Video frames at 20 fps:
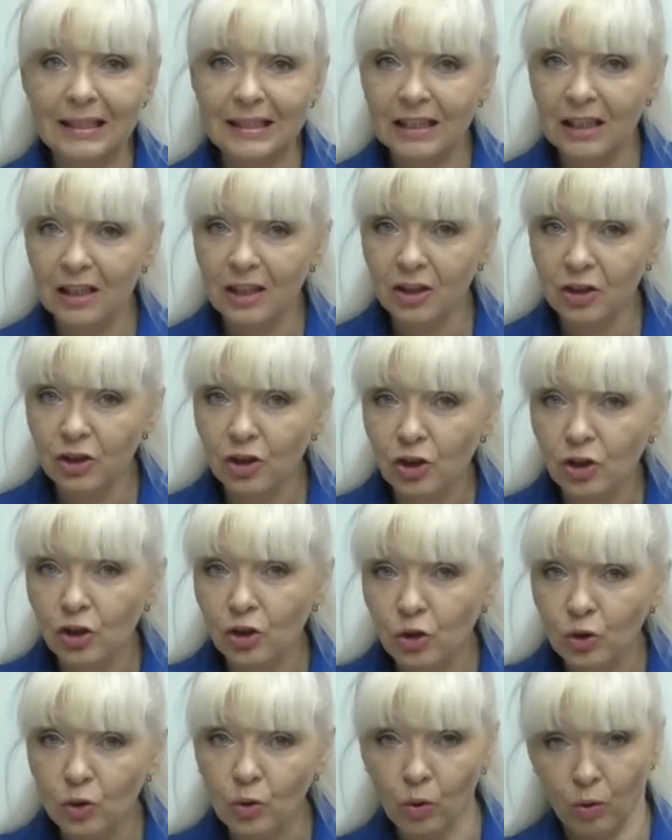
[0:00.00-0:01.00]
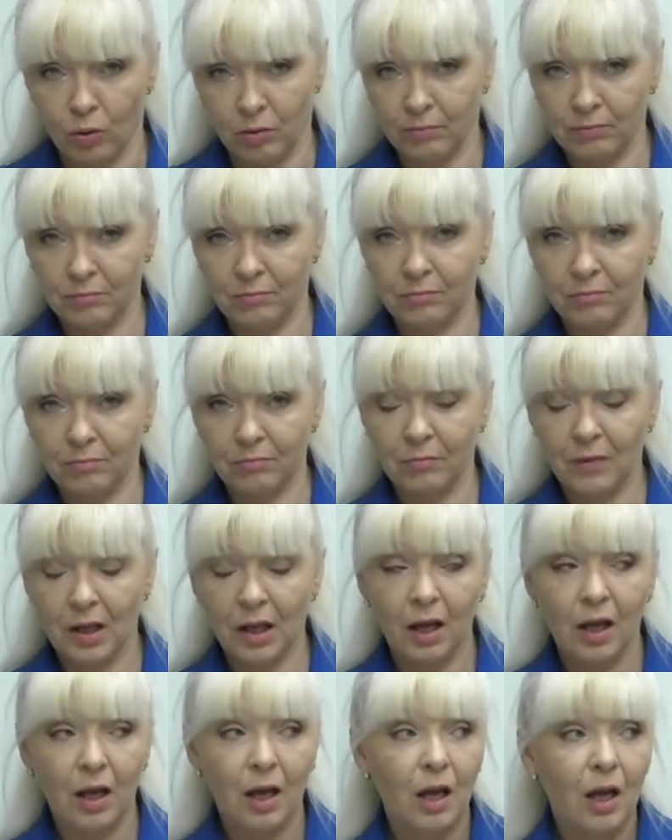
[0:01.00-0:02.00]
as a transition
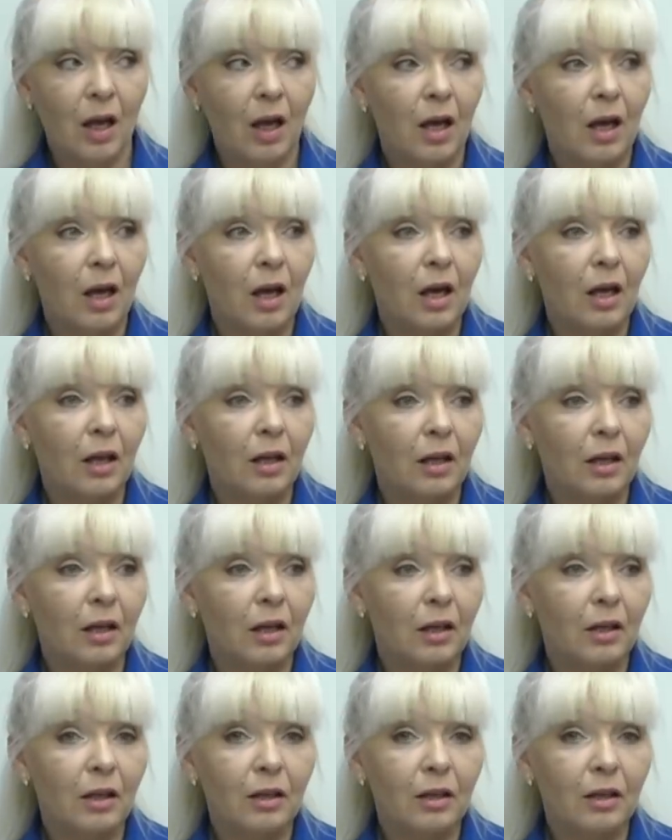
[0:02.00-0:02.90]
between a corset